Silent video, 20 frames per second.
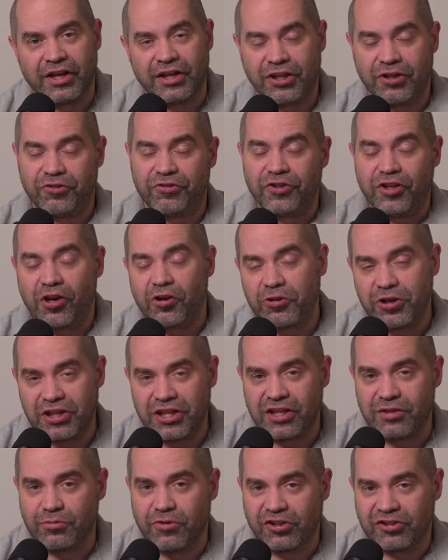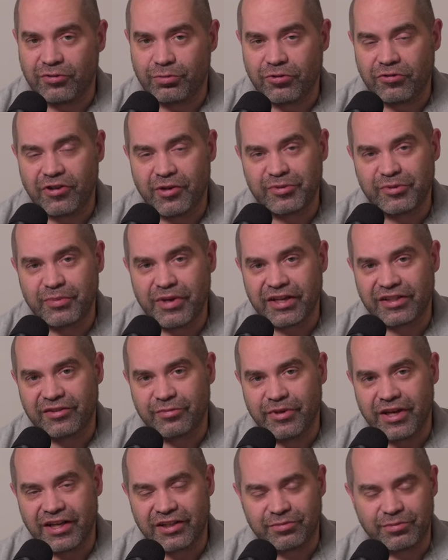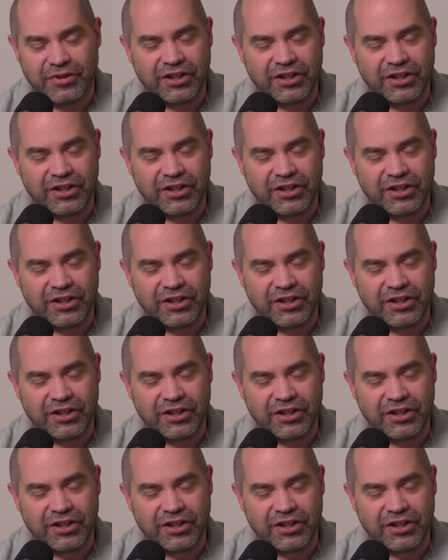you know you need multiple clips back to back,